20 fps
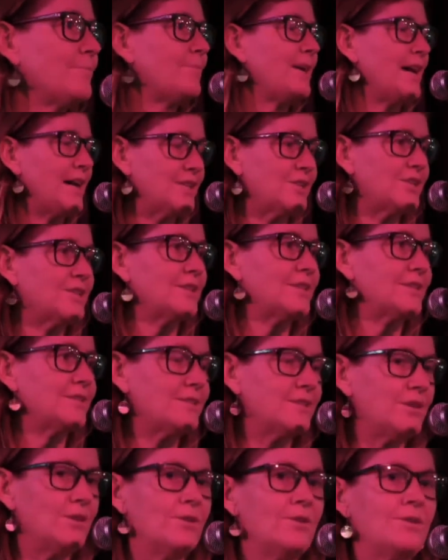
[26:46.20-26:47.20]
passion.
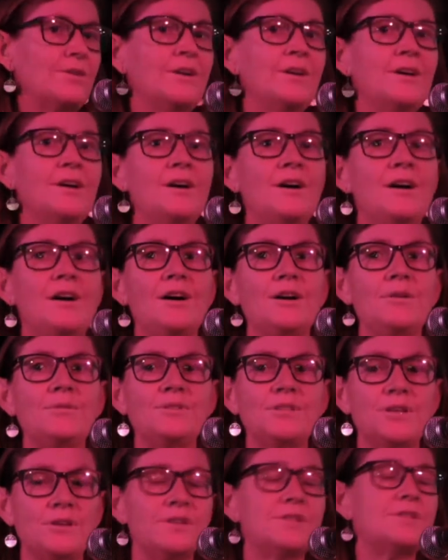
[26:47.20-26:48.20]
So I
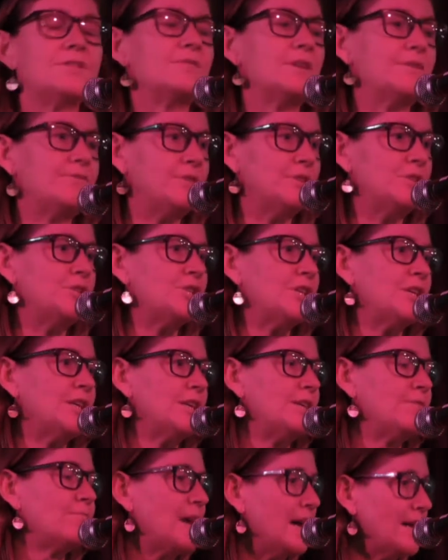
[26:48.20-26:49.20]
was going to
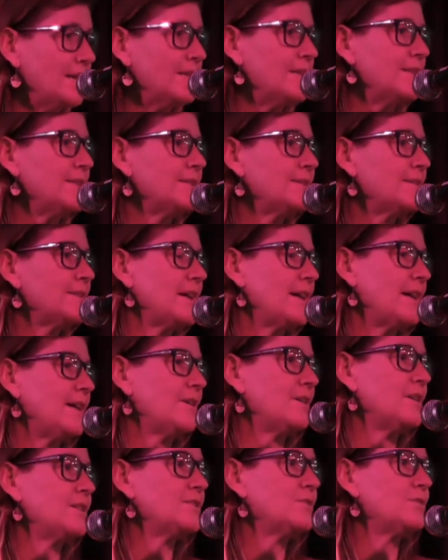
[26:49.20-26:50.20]
refugee rallies and I